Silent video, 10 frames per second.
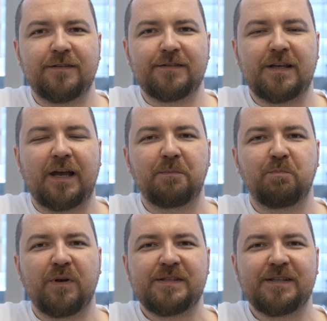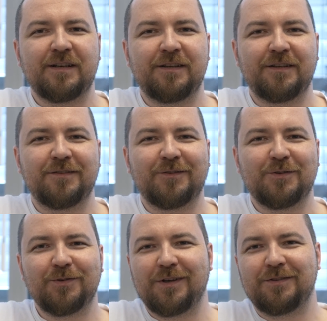is I basically
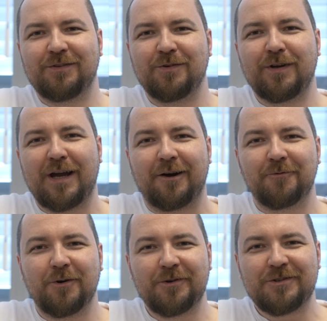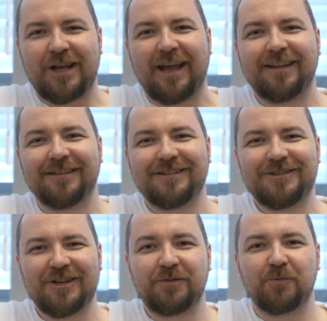took it to car wash and
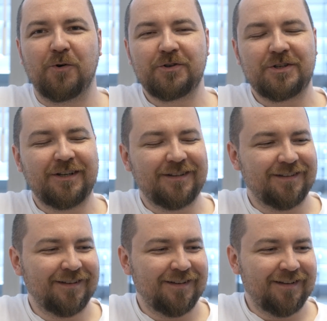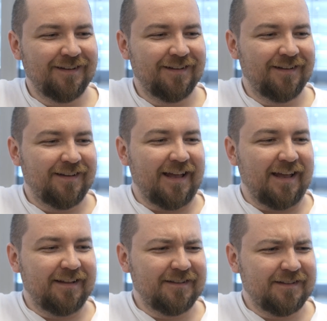jet wash it,
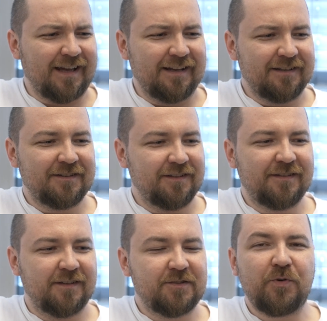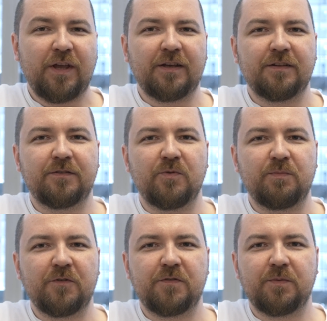and it kind of did the trick. It
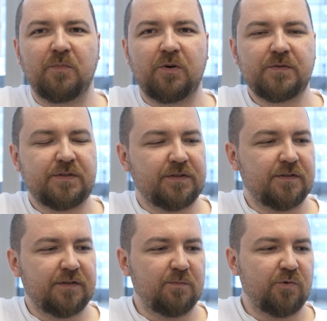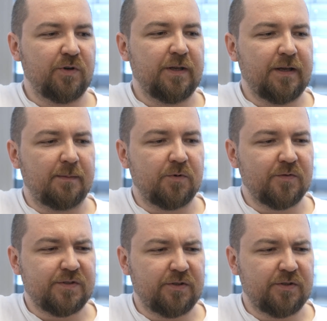removed most debris and most